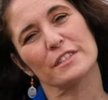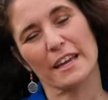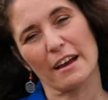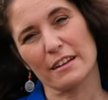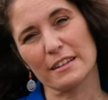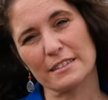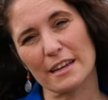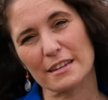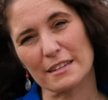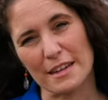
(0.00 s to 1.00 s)
scouting
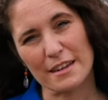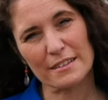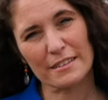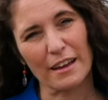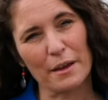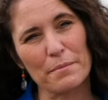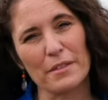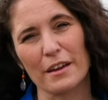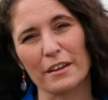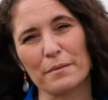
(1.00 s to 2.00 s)
techniques
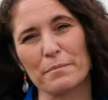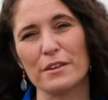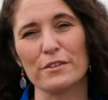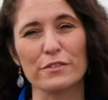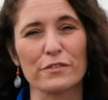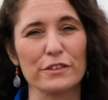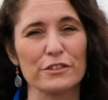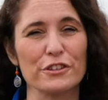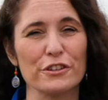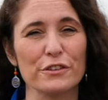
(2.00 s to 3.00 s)
that can be useful
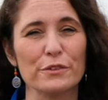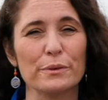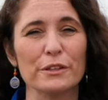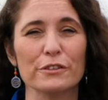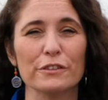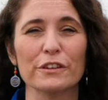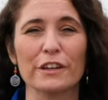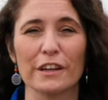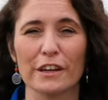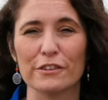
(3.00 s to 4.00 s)
to you when you're
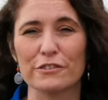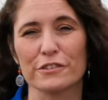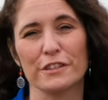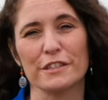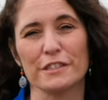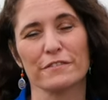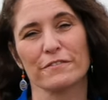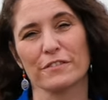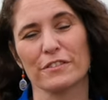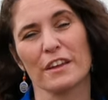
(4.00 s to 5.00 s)
looking at your tree and
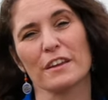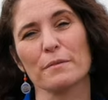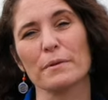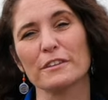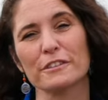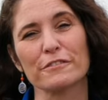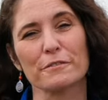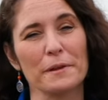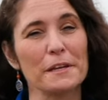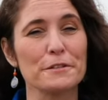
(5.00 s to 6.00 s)
thinking about
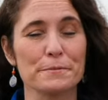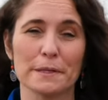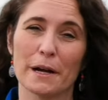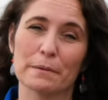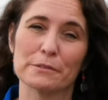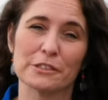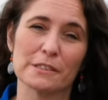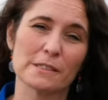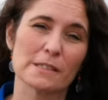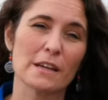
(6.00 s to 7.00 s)
different management
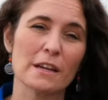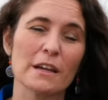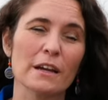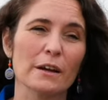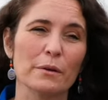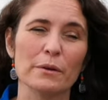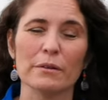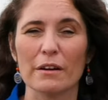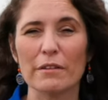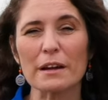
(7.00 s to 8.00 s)
options.
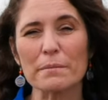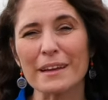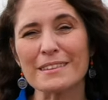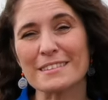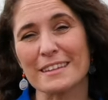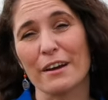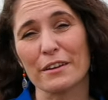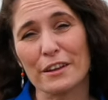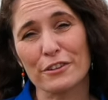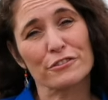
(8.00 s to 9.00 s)
I recommend
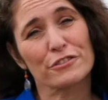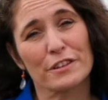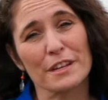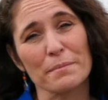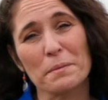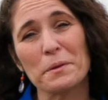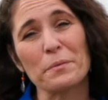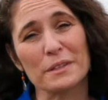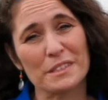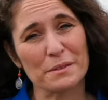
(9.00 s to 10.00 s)
scouting your tree maybe
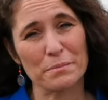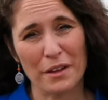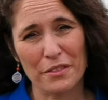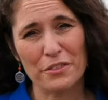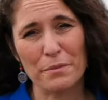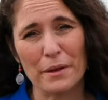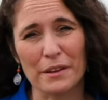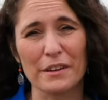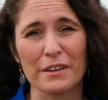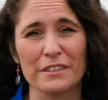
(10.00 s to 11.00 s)
once a month,
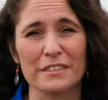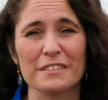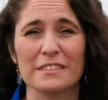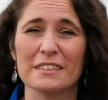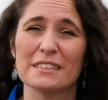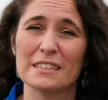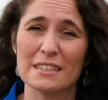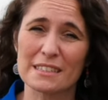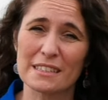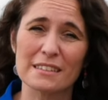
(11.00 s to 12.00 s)
depending on the
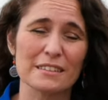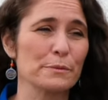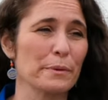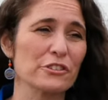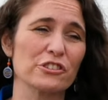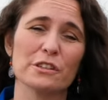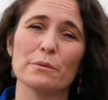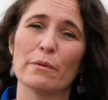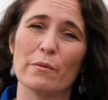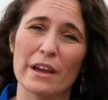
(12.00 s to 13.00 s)
season, especially
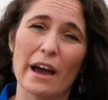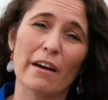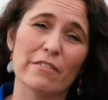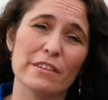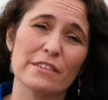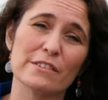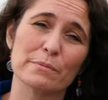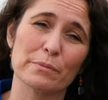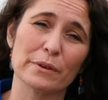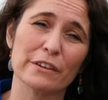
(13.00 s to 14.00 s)
when we have these
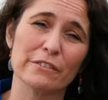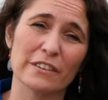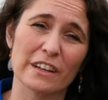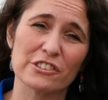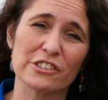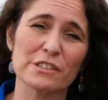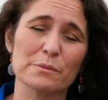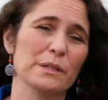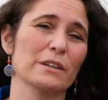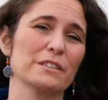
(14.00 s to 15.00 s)
spring flushes.
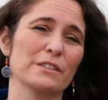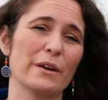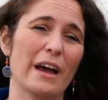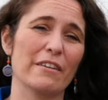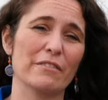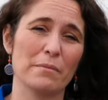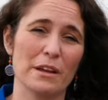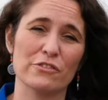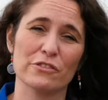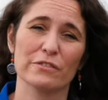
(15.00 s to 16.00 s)
We also have a
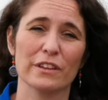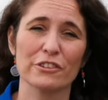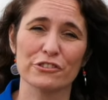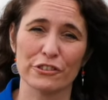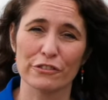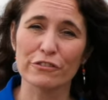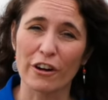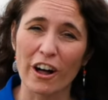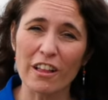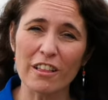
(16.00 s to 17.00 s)
major flush in the
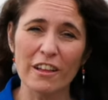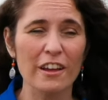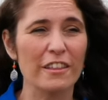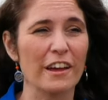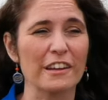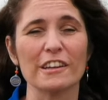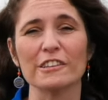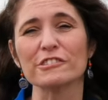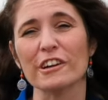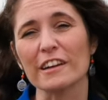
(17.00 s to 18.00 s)
fall that can
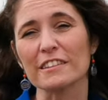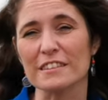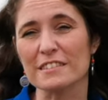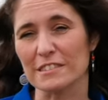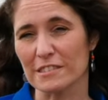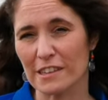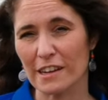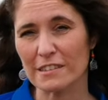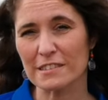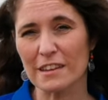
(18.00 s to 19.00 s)
attract these
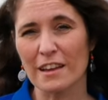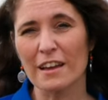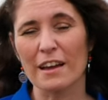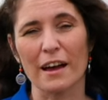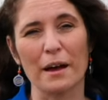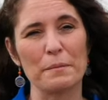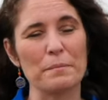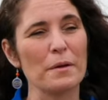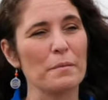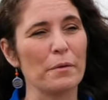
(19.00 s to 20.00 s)
insects.
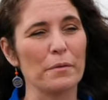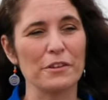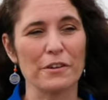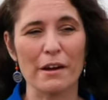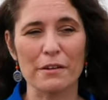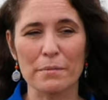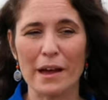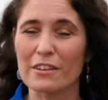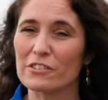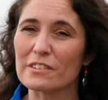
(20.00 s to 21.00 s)
But when you're out and
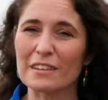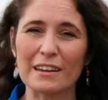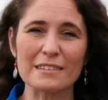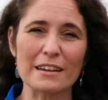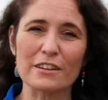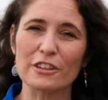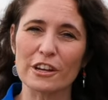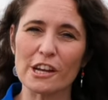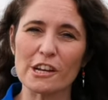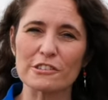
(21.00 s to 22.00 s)
about, just kind of take a
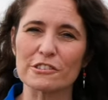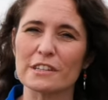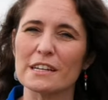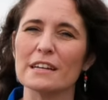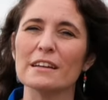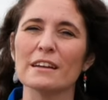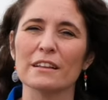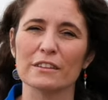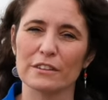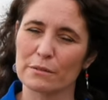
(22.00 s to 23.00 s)
look at your tree,
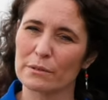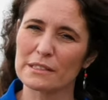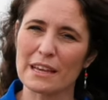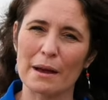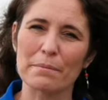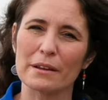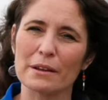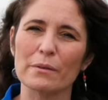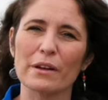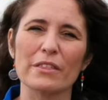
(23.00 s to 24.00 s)
learn what's
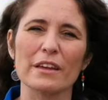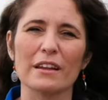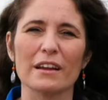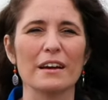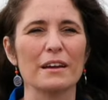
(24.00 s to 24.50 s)
happening with it.